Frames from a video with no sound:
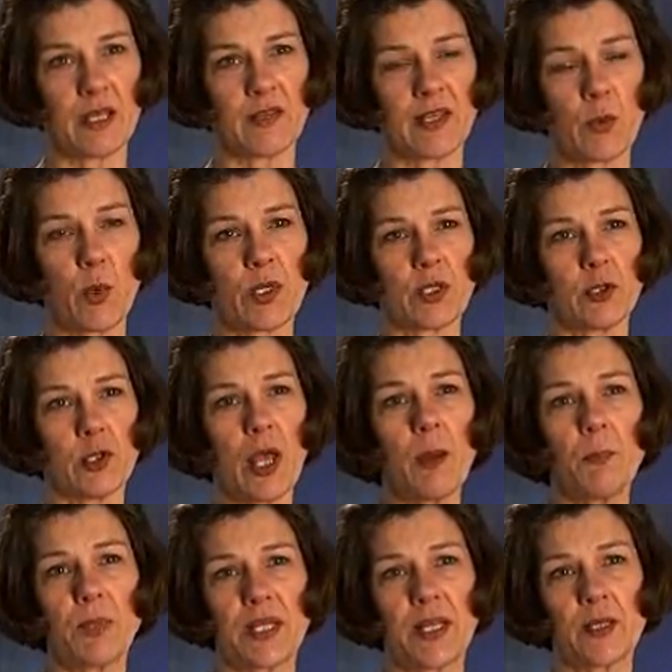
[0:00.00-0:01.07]
They want to
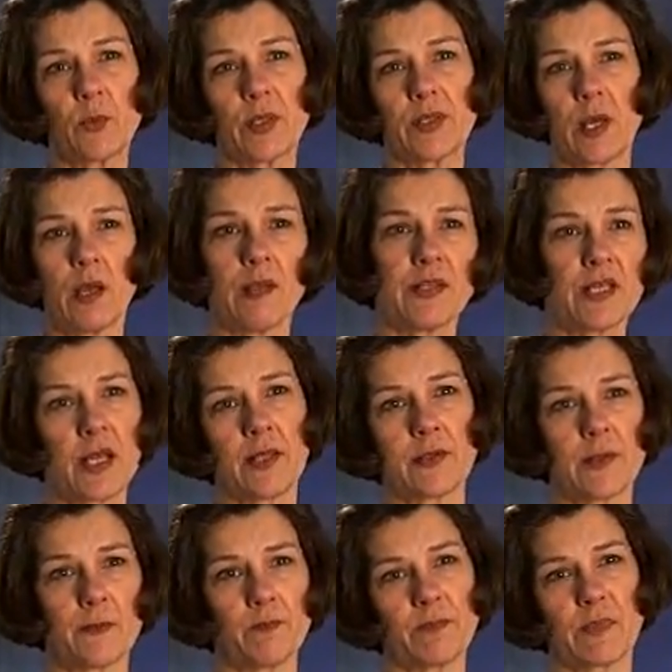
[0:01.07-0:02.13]
lump it in with all the
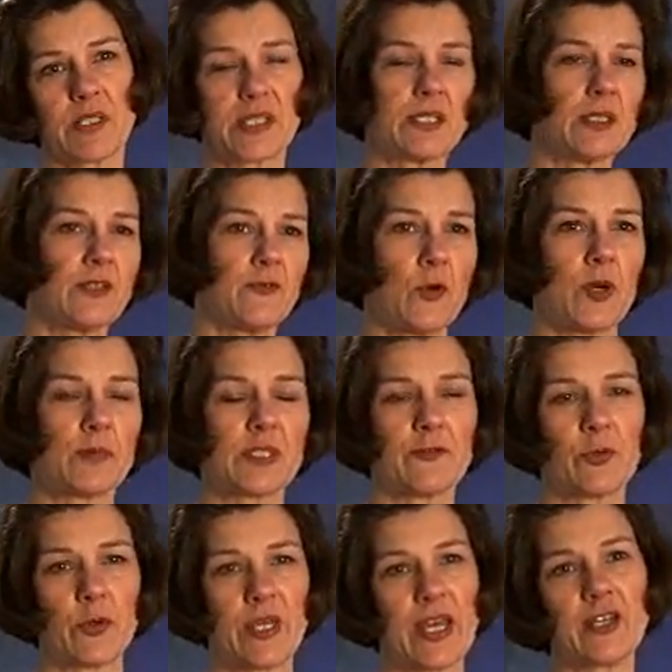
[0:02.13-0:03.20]
other silly forms of
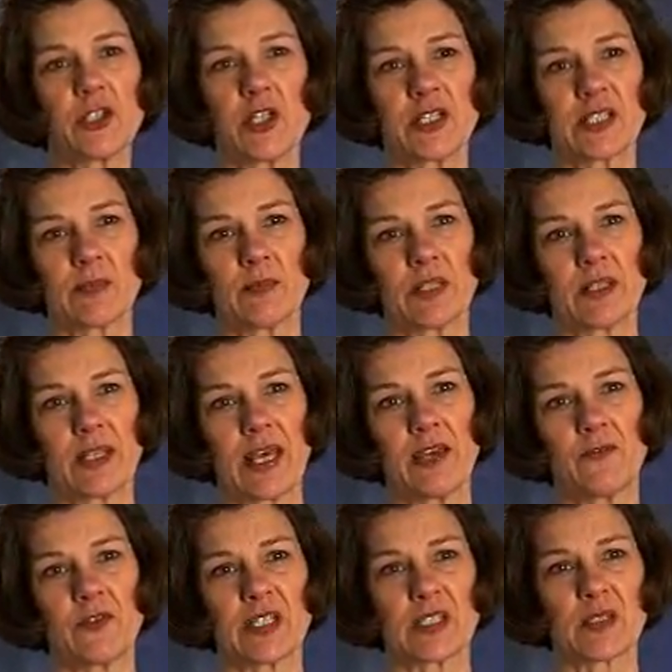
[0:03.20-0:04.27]
creationism that
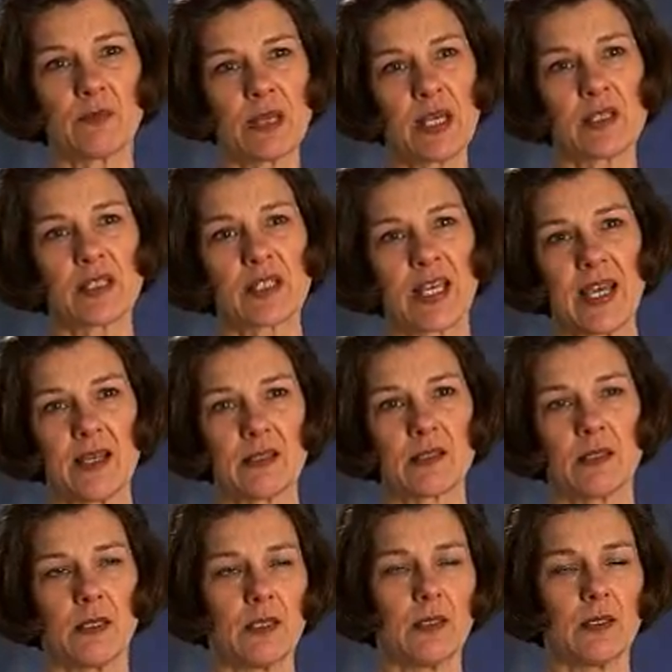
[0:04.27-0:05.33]
they've dismissed
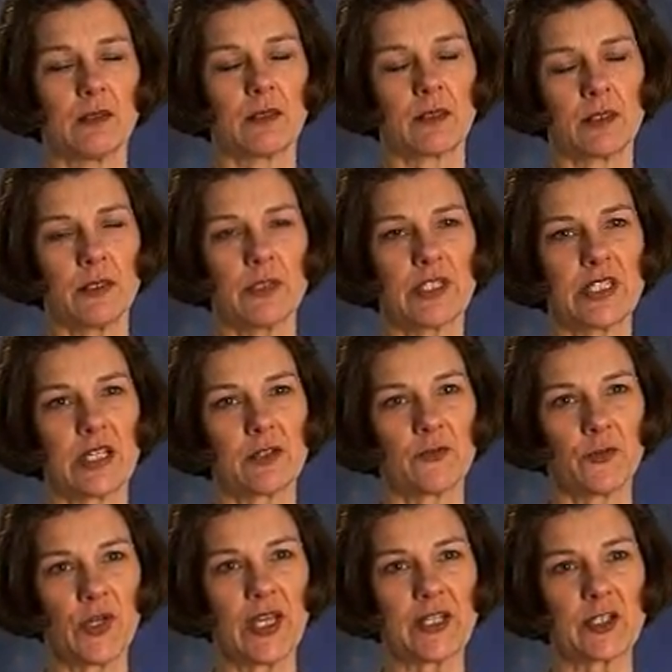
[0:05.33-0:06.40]
as the lunatic
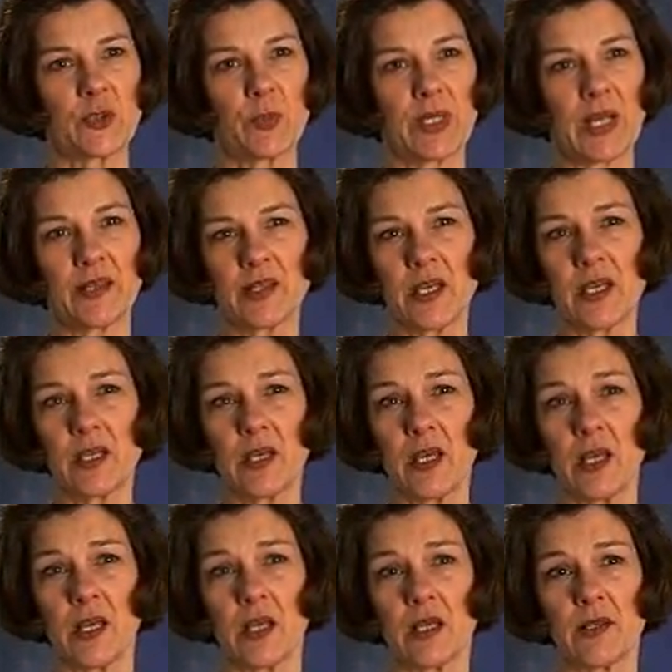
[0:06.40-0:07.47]
fringe. But I think
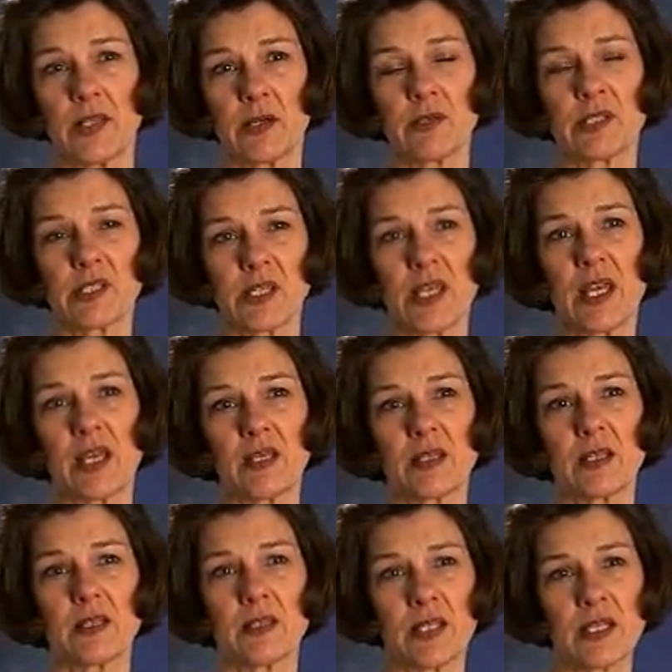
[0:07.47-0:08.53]
they're seeing
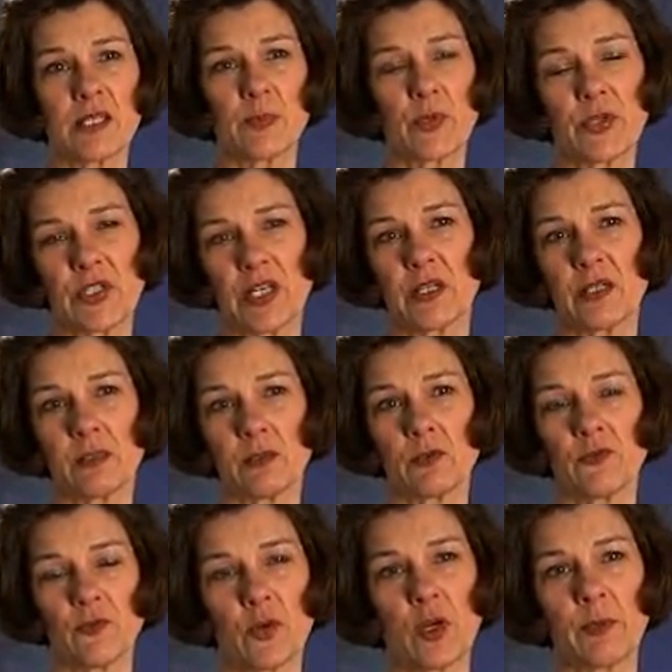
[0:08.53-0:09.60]
that this particular
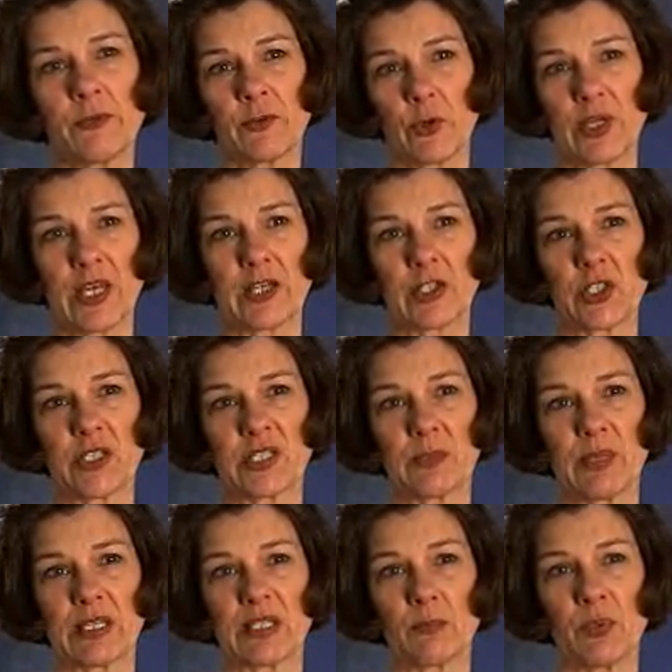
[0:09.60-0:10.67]
form of
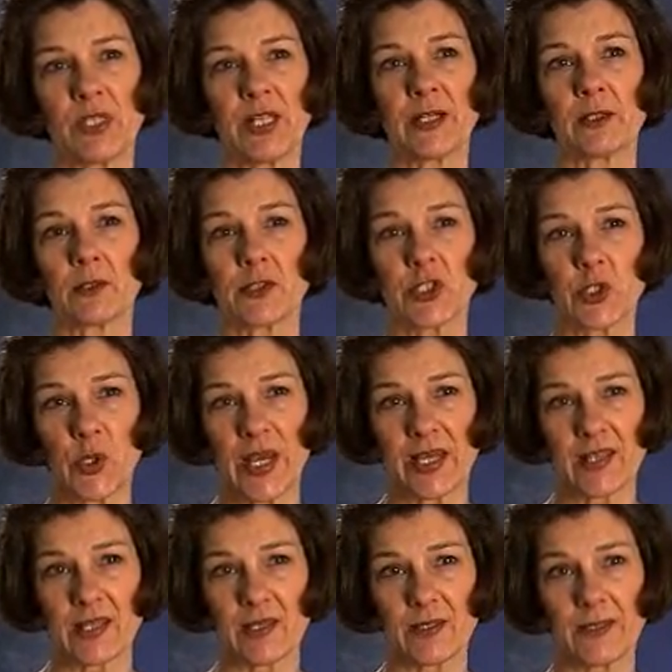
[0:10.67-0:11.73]
creationism has a political
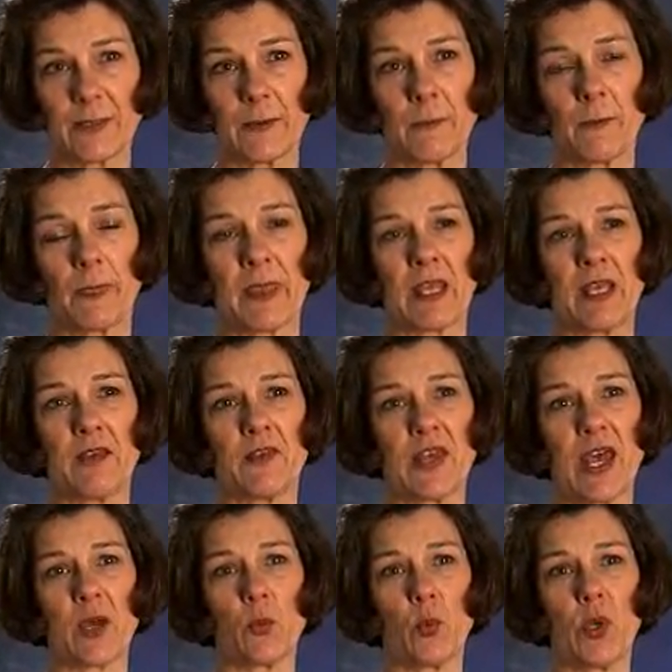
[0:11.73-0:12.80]
strength,
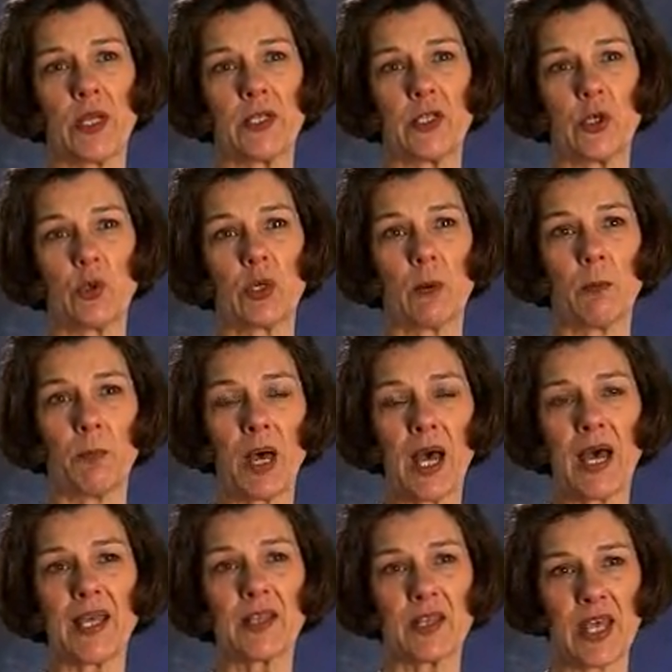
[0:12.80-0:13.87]
that when you
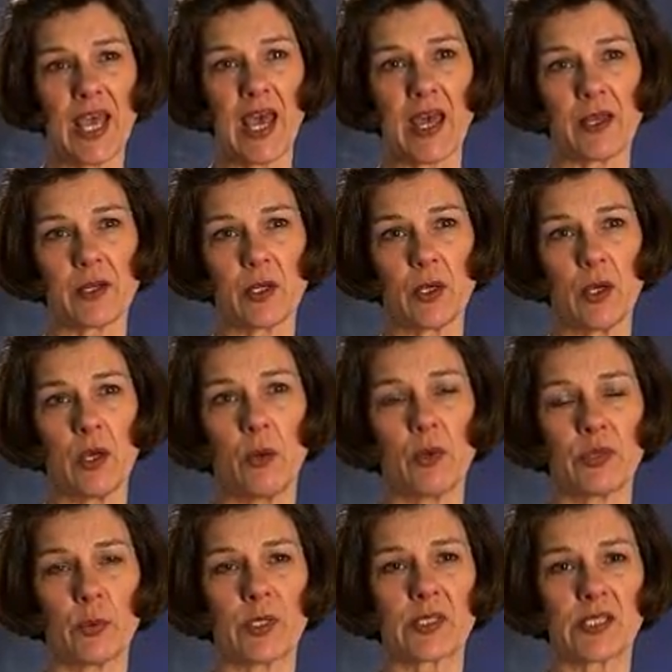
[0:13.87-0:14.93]
combine that
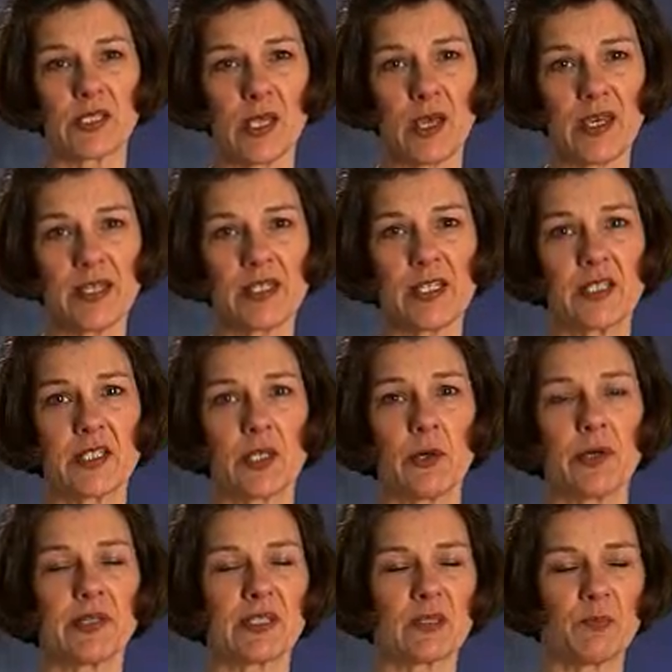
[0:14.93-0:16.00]
with what scientists are
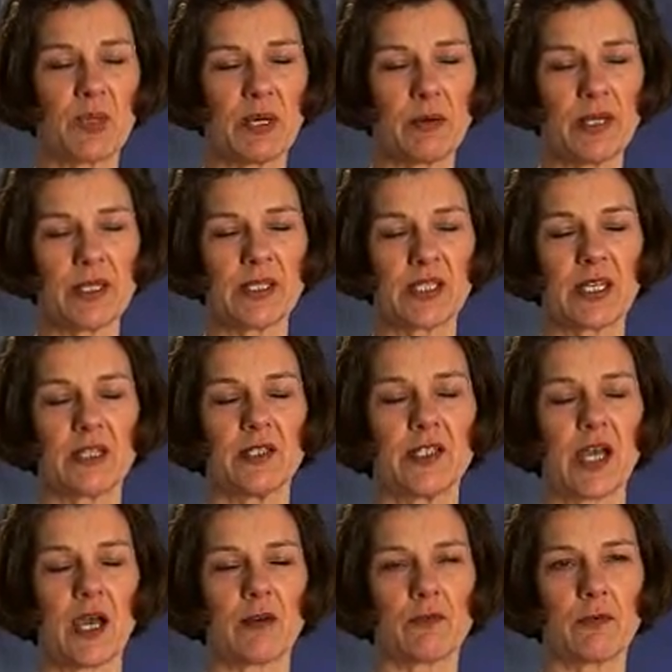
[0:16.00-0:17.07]
experiencing
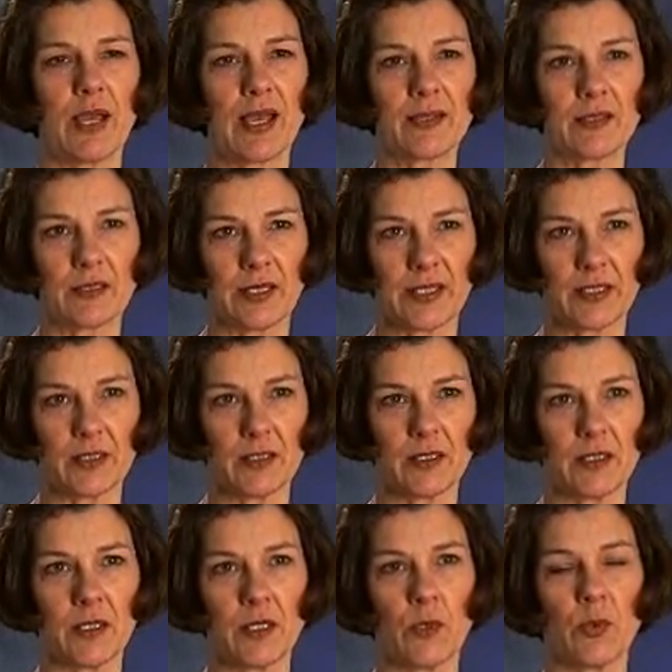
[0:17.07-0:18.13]
directly,
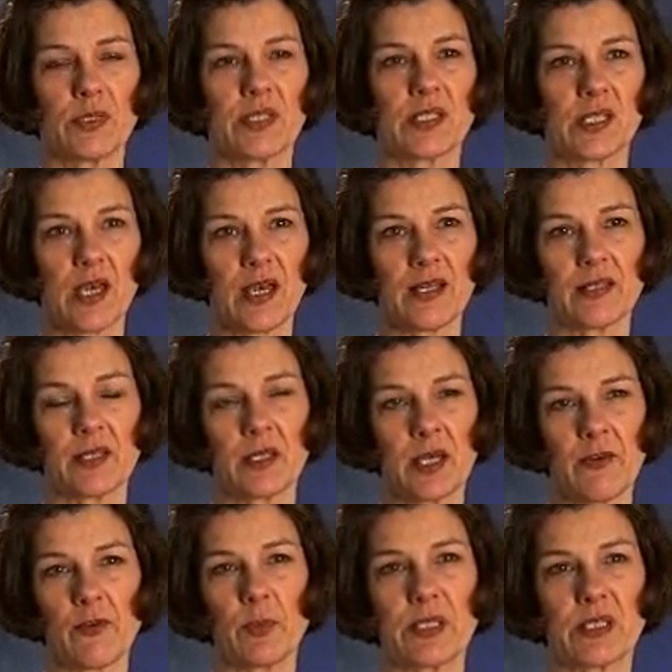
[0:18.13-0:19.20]
with the
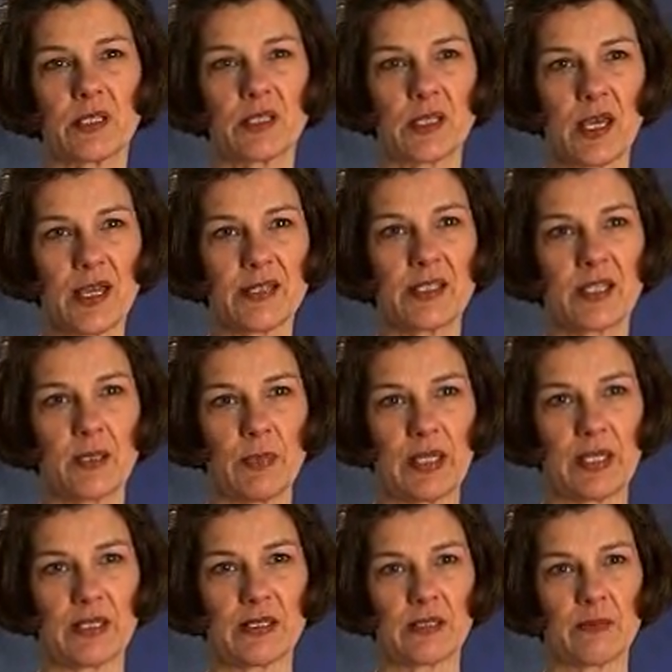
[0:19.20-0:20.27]
government's science
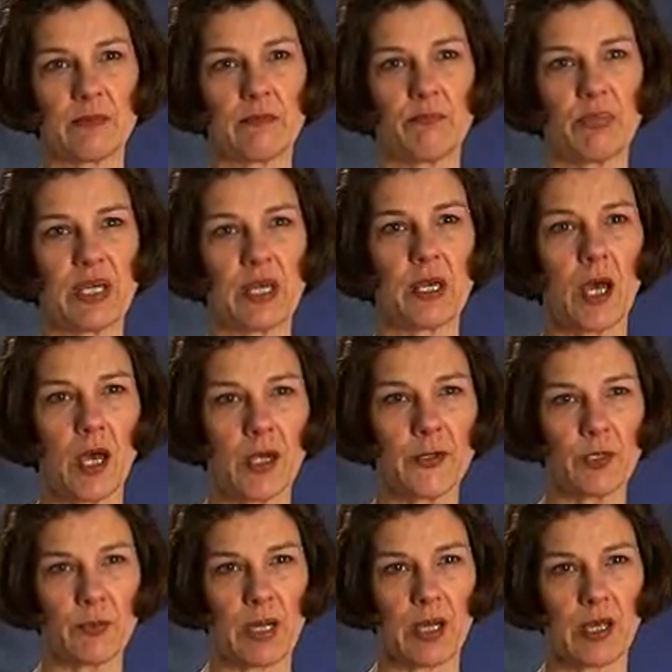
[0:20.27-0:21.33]
committees being
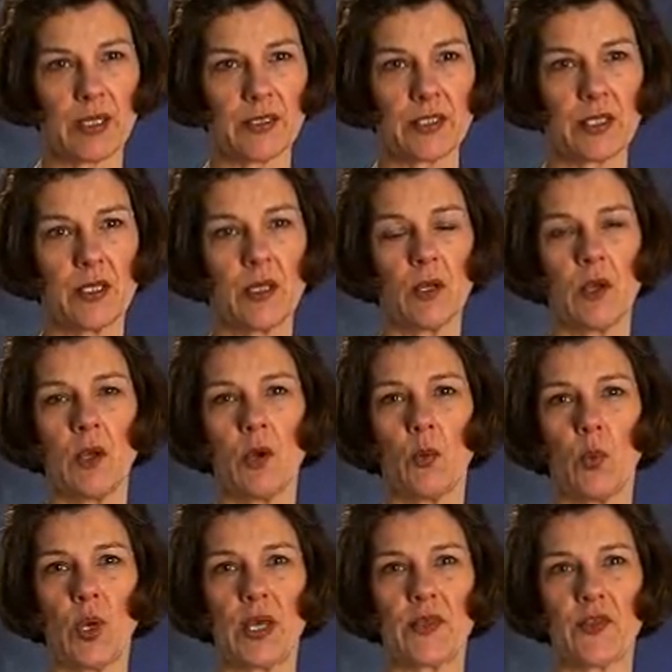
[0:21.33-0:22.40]
undermined,
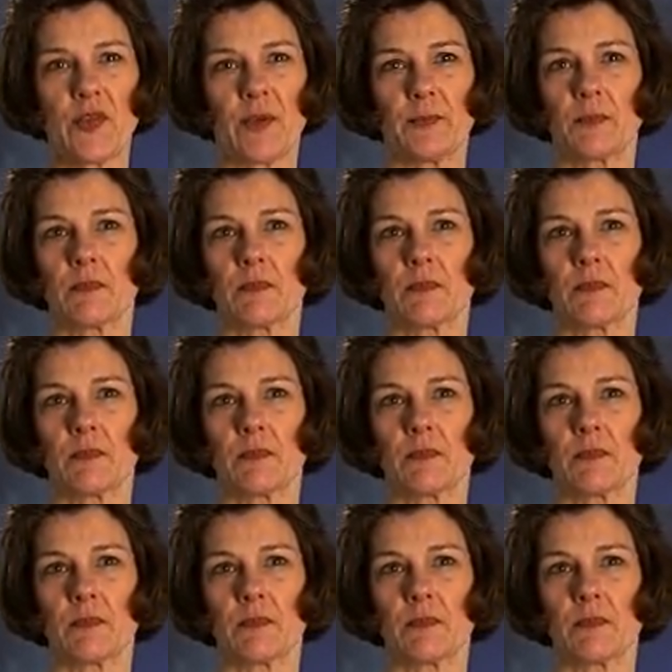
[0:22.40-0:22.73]
with